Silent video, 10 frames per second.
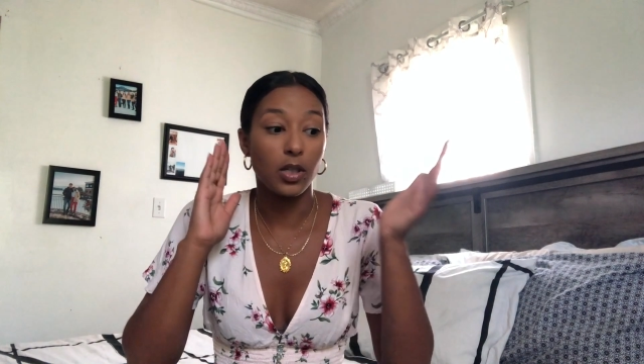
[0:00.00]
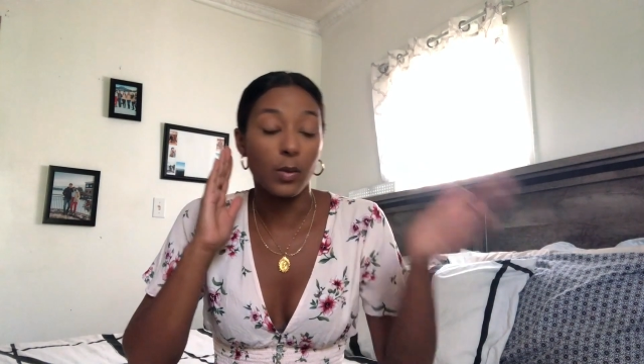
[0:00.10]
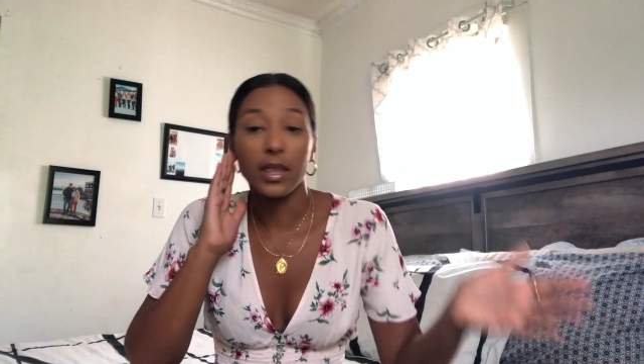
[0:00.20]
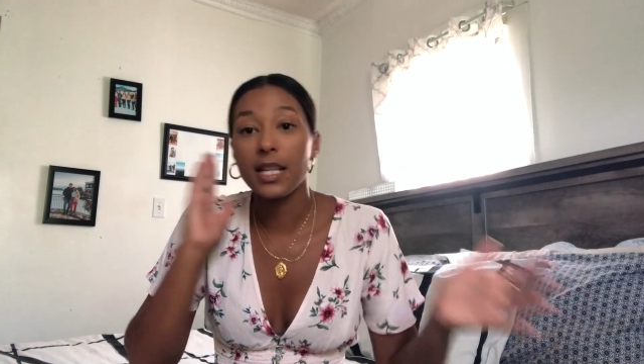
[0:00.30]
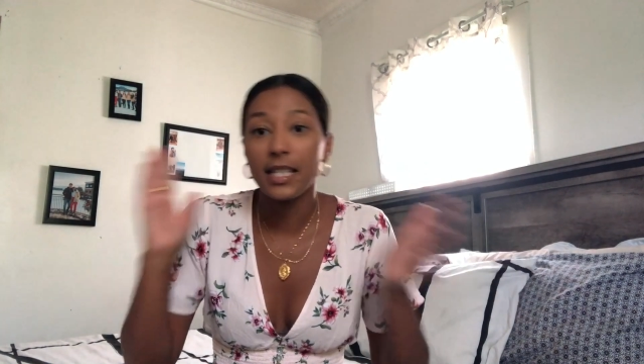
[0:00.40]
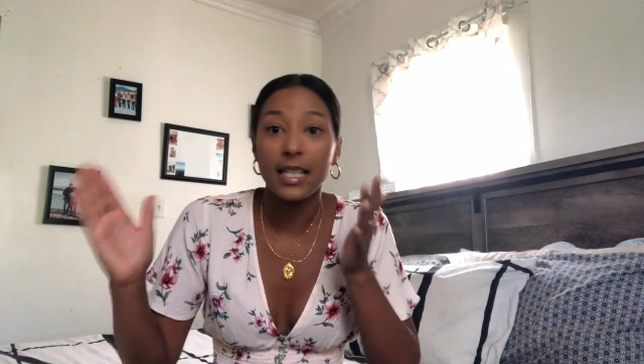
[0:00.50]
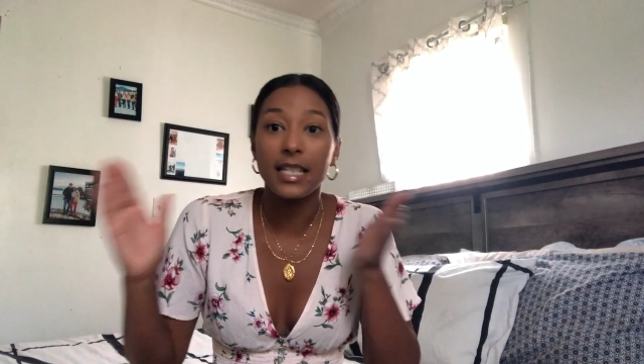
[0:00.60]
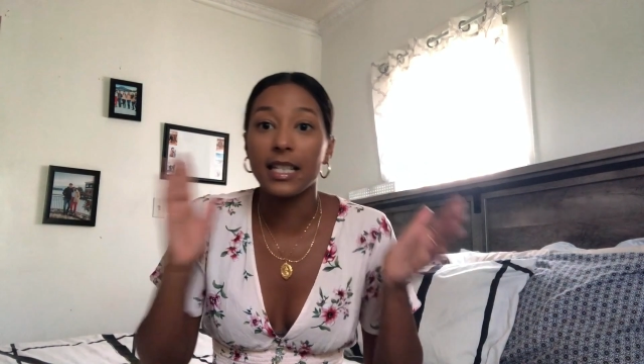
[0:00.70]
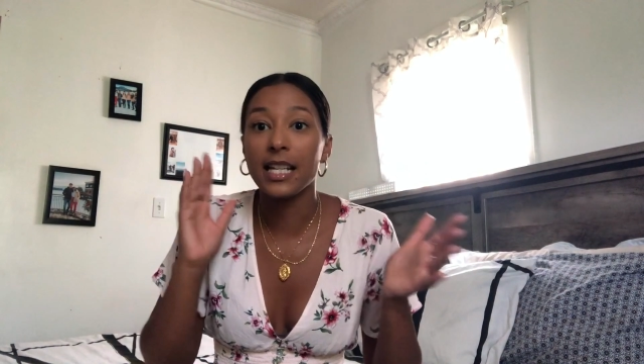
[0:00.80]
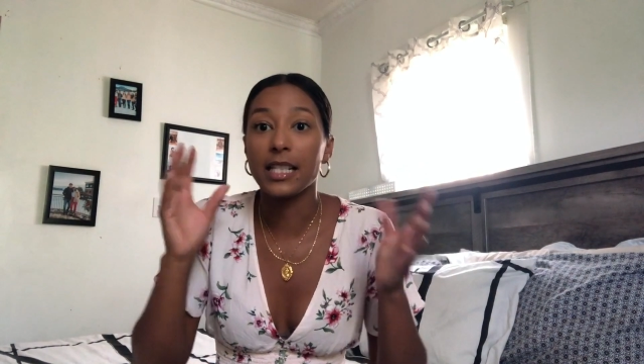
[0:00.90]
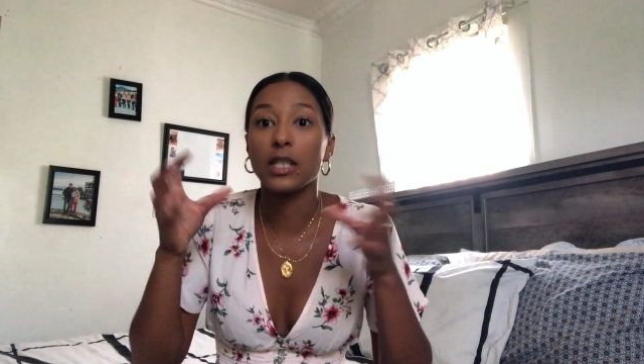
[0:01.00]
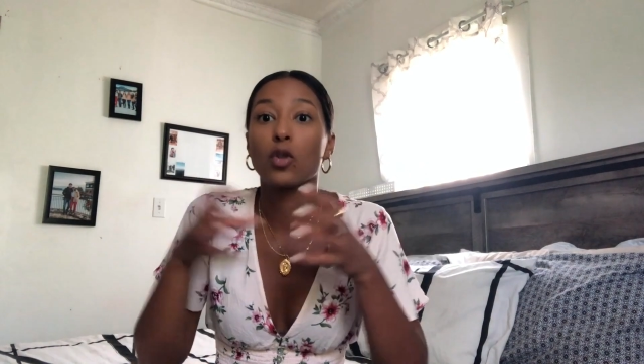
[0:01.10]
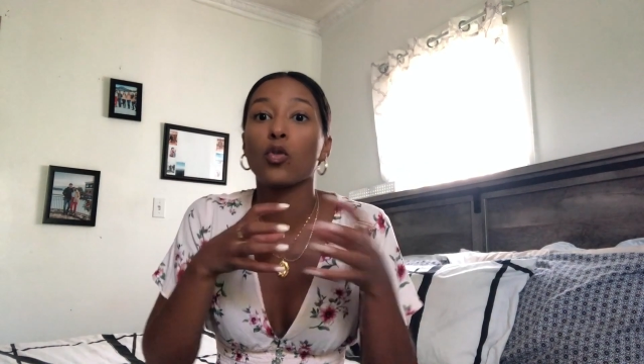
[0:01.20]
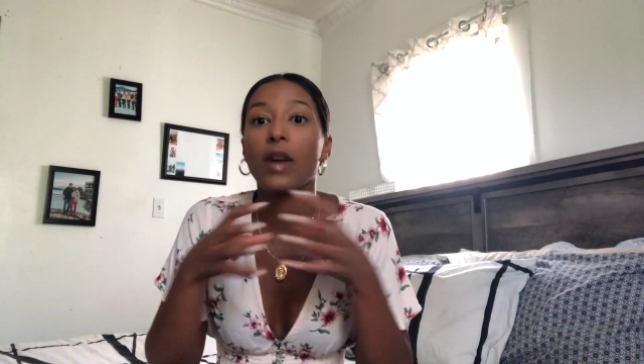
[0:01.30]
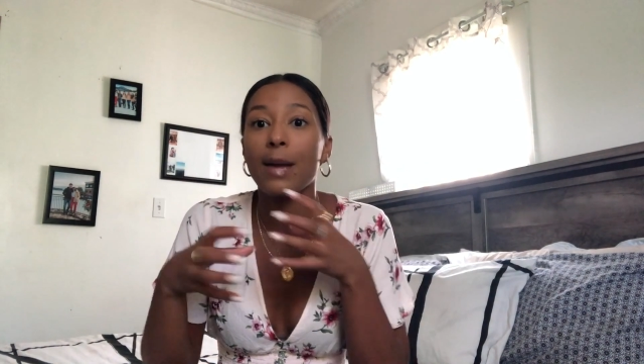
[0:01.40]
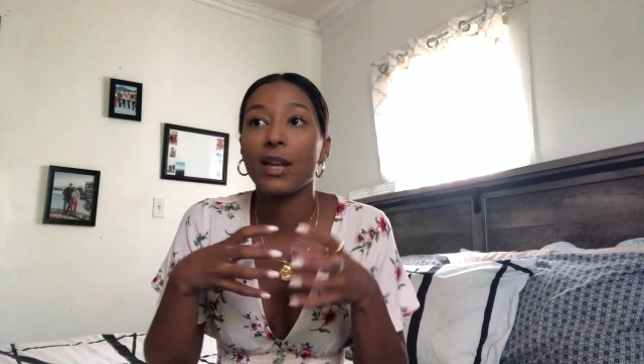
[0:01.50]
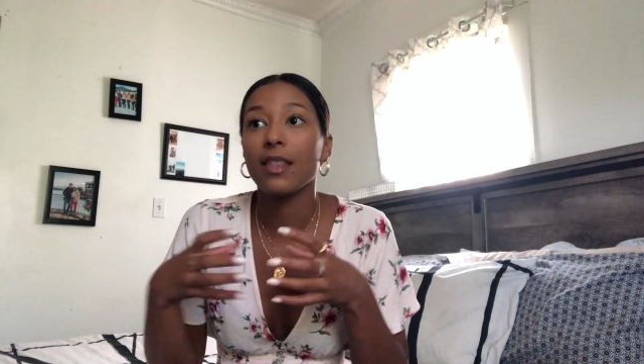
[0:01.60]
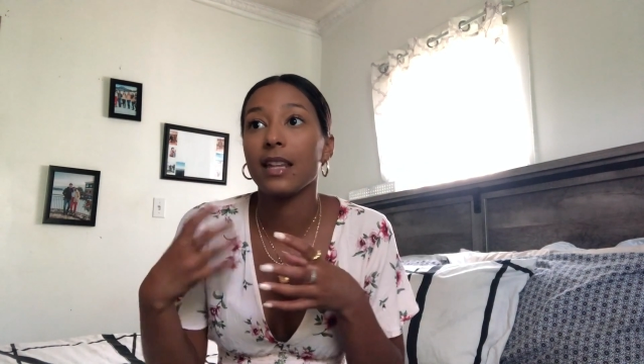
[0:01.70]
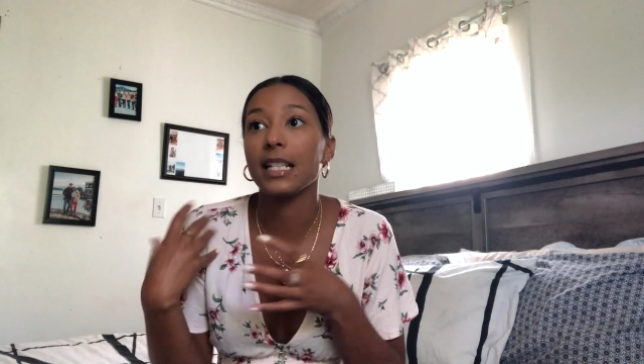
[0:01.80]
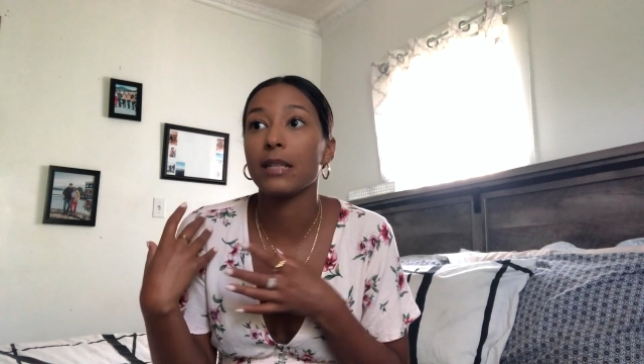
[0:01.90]
doing this and this and this and cramming
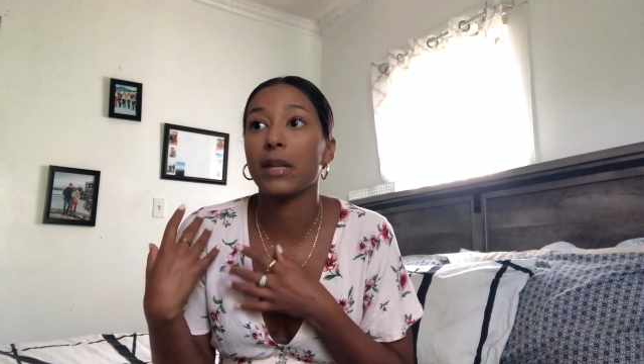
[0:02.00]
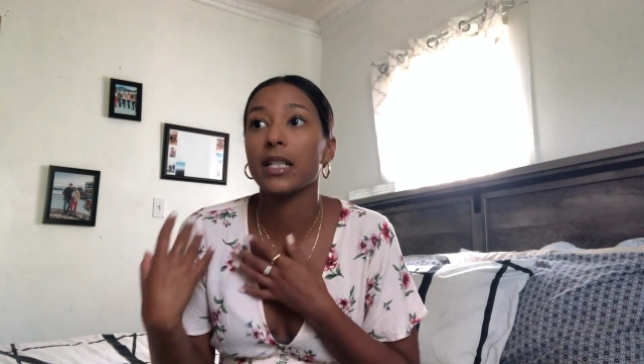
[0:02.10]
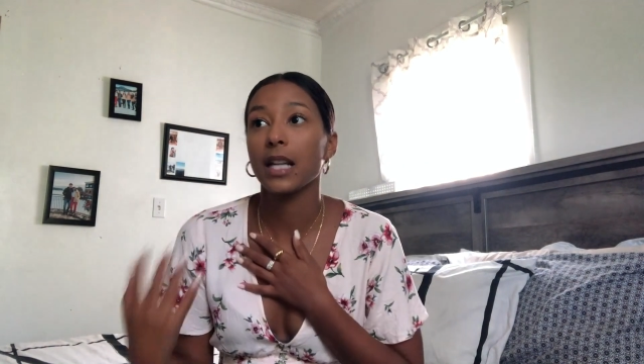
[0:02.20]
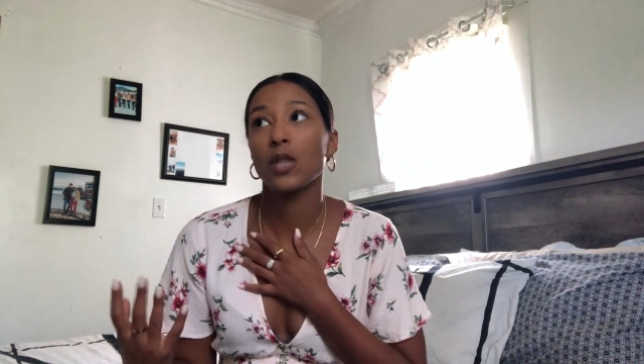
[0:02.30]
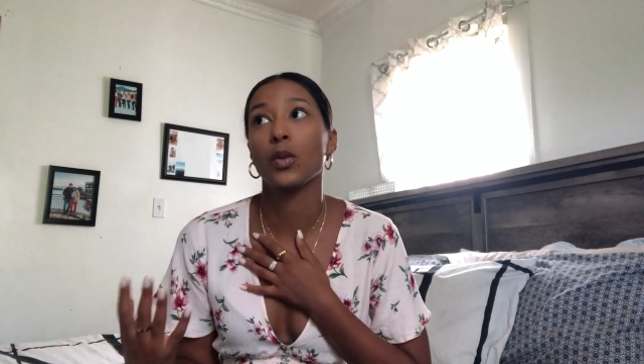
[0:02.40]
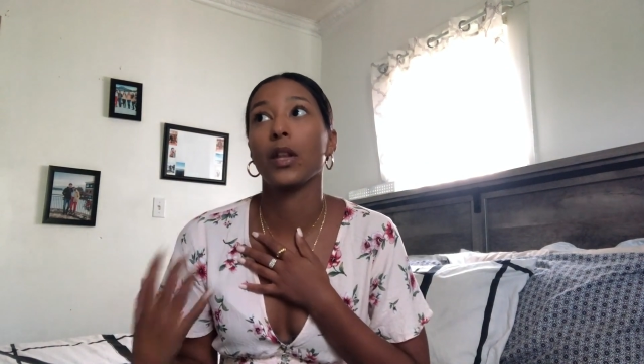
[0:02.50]
things in my schedule.